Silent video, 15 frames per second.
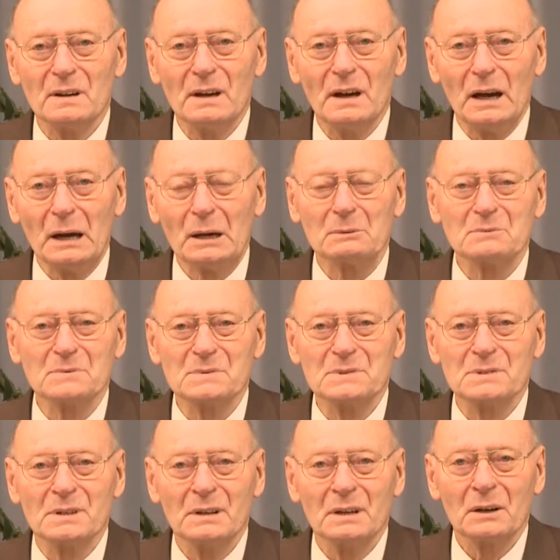
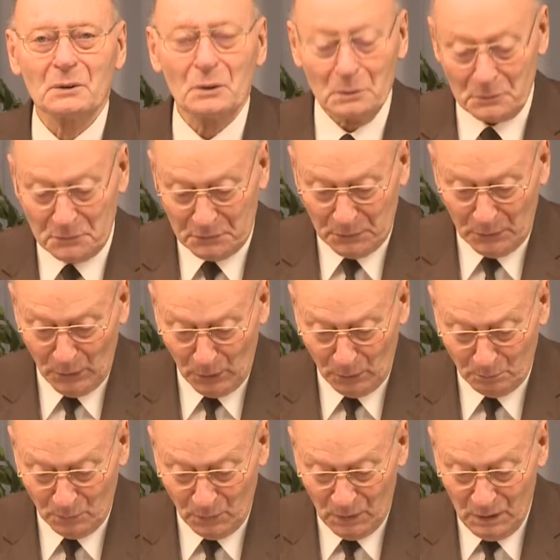and
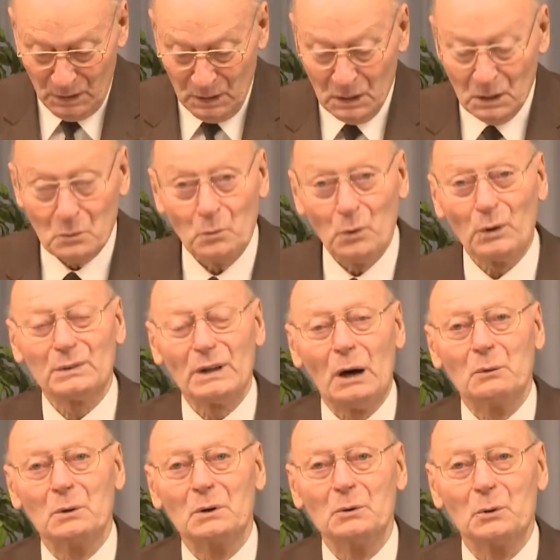confirm what
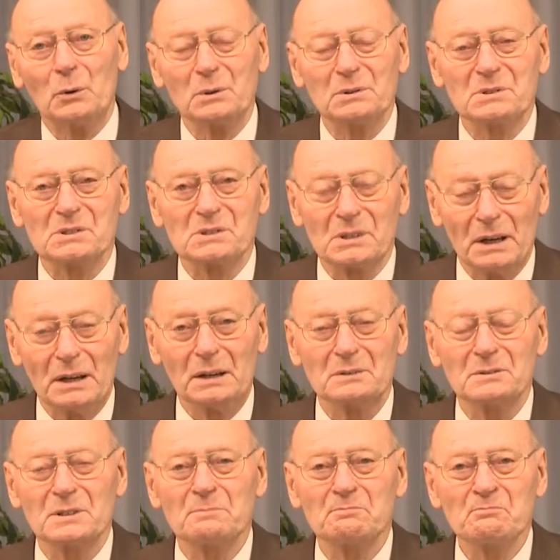our Lord
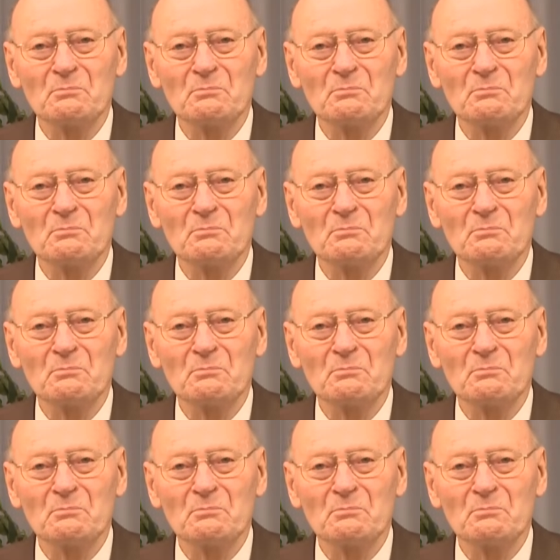said.